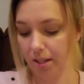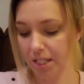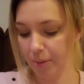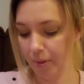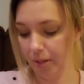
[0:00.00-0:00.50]

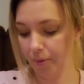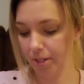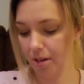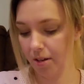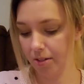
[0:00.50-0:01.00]
This one
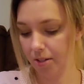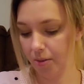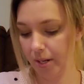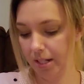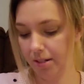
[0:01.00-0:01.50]
was
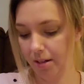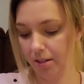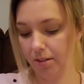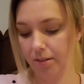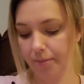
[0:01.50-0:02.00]
also a
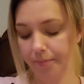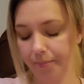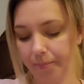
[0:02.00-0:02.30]
dollar